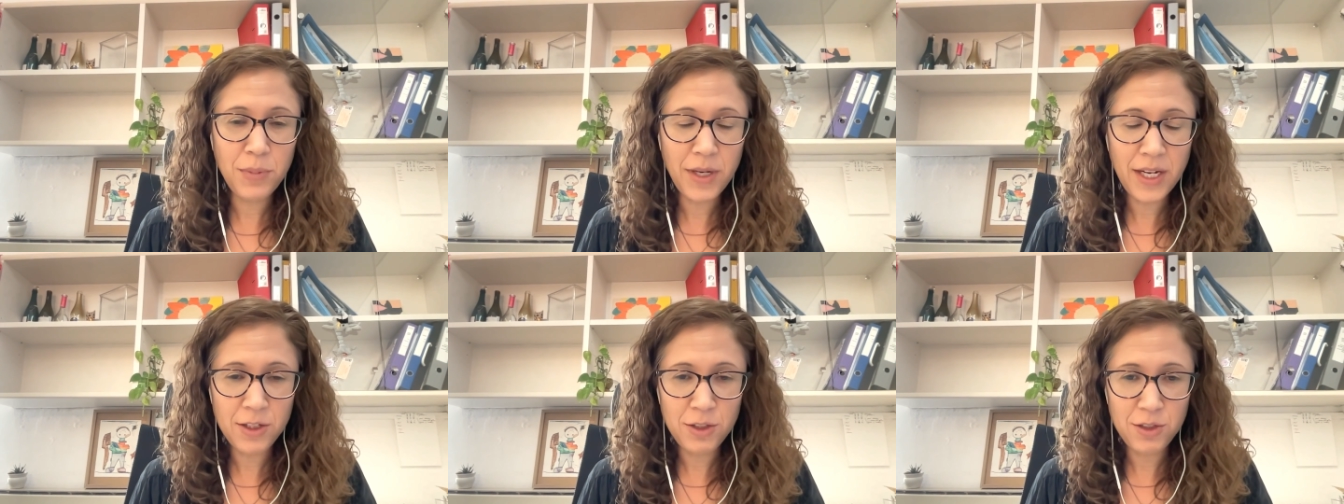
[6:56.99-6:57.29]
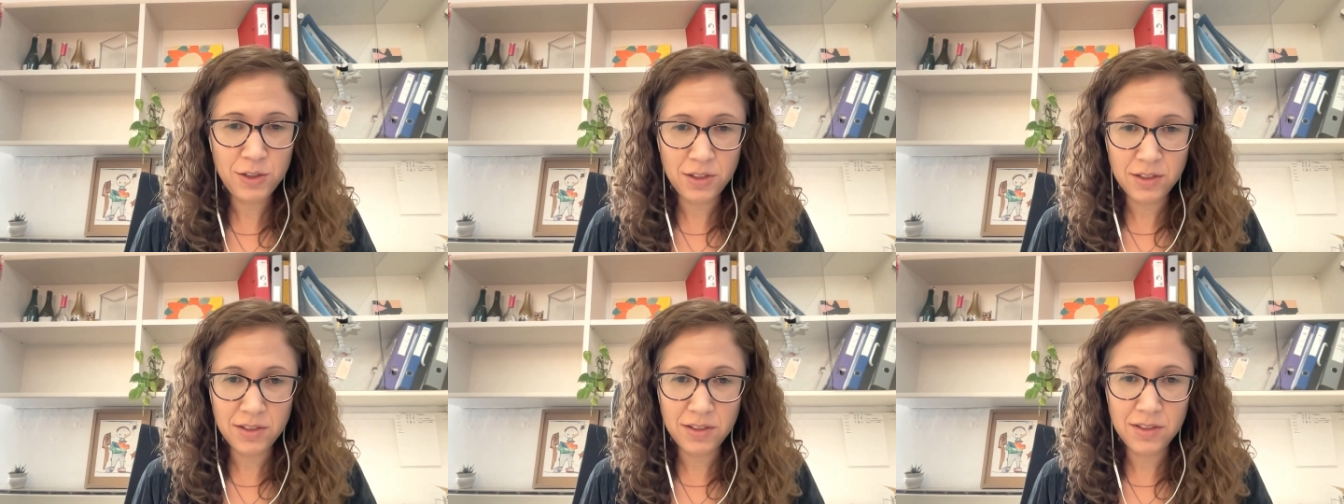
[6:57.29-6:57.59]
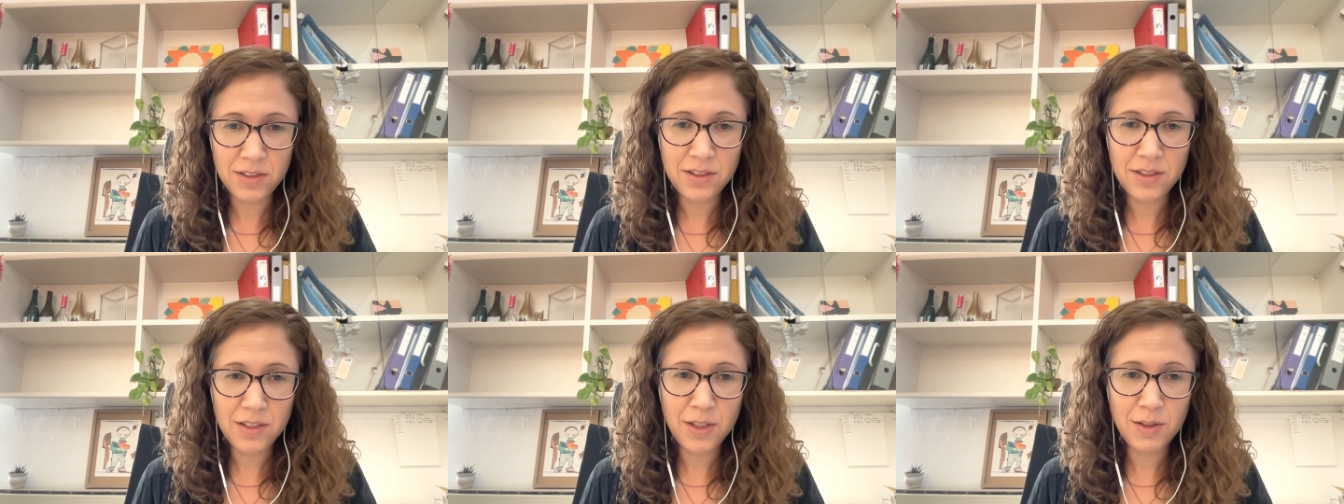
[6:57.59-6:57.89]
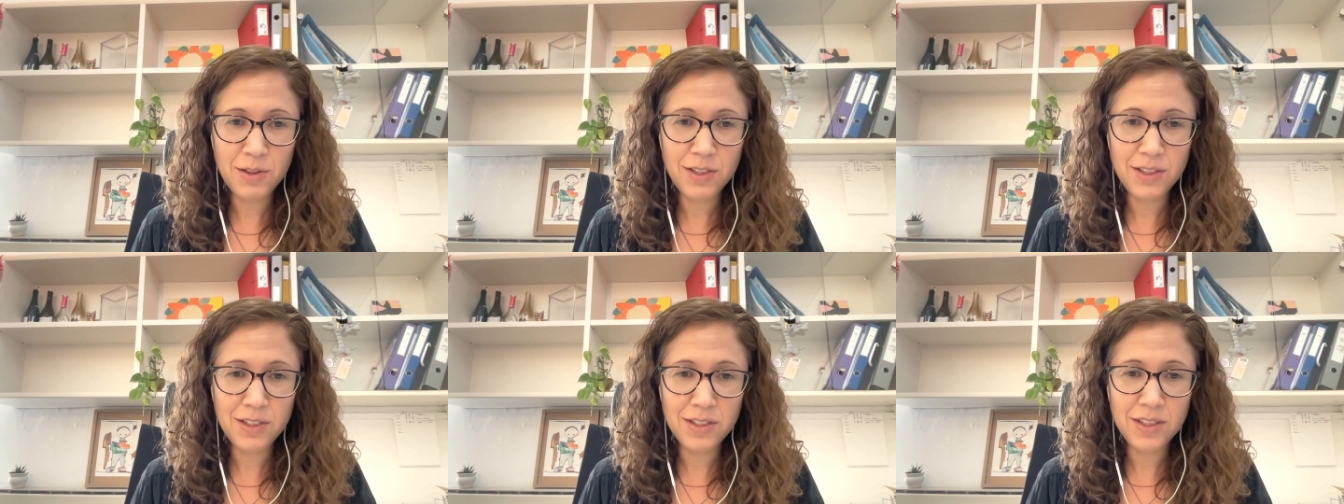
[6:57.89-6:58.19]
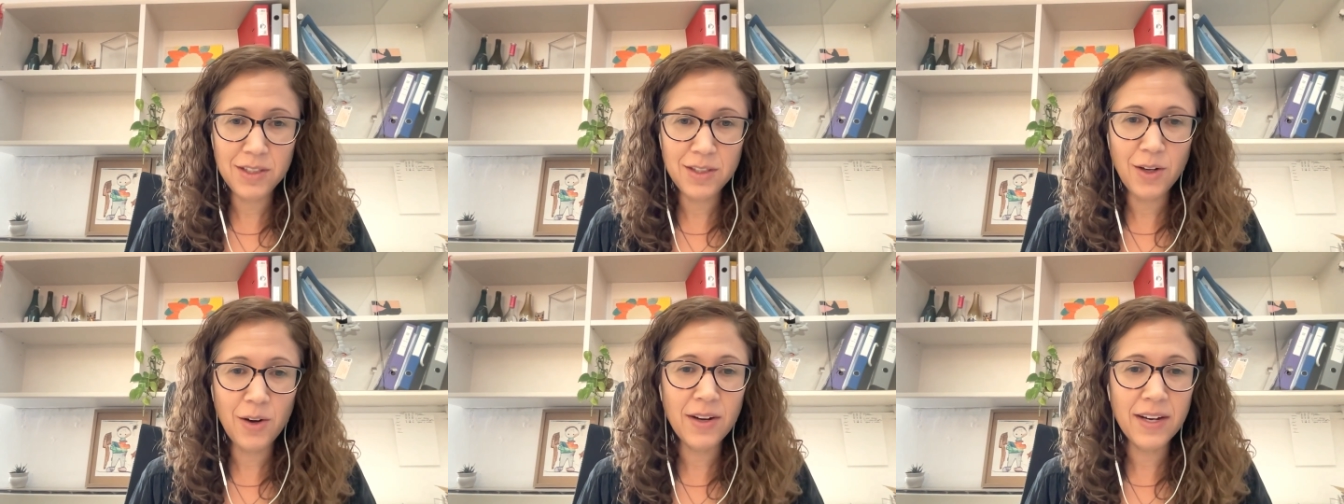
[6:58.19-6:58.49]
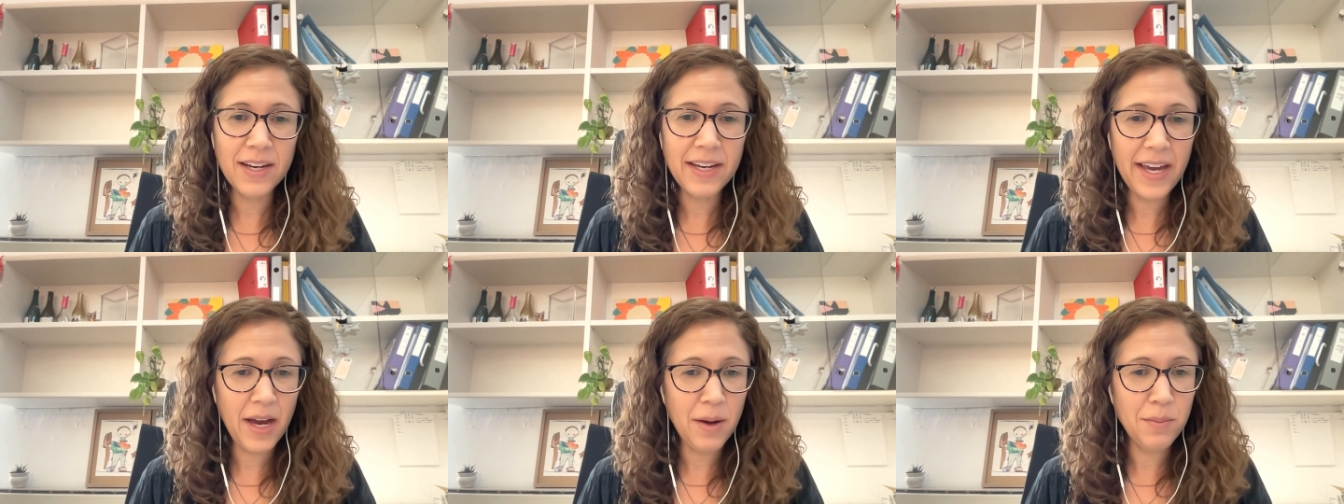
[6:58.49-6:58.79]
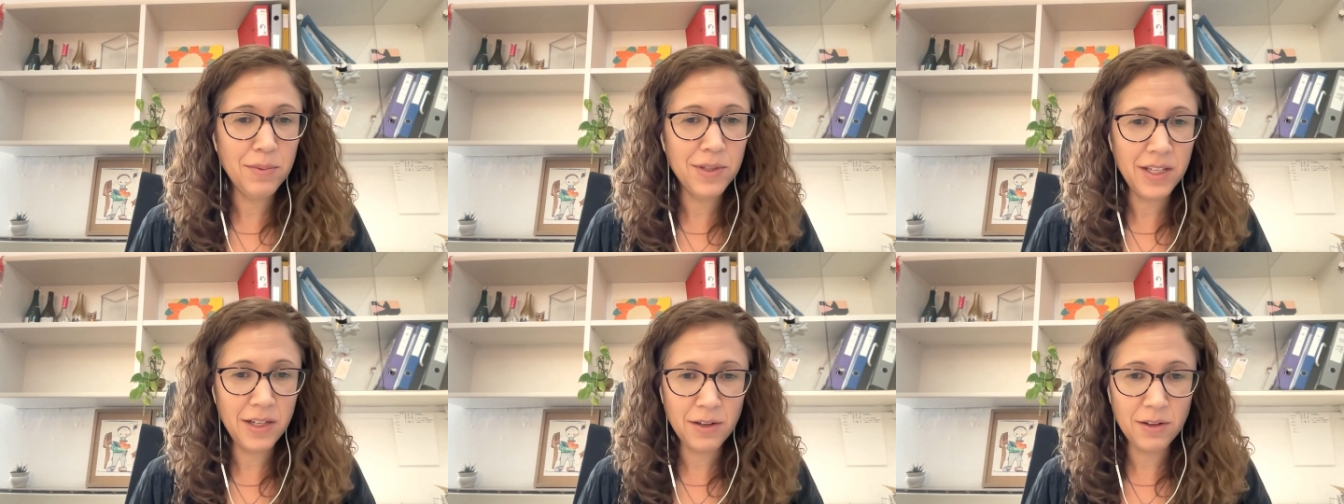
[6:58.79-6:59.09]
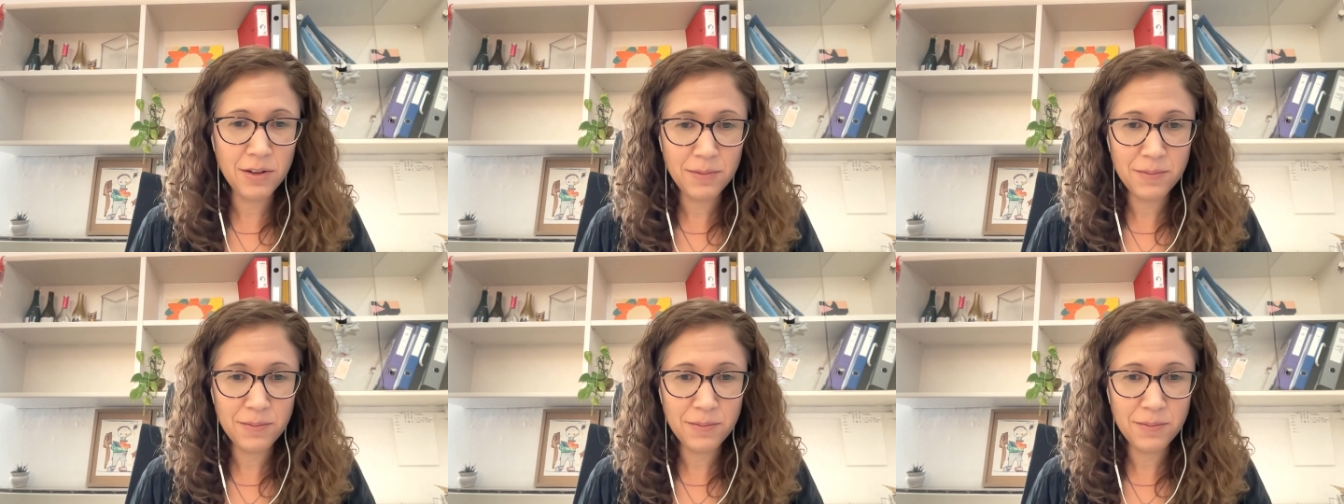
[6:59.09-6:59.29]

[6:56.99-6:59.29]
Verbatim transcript: patients, there is a long gap there.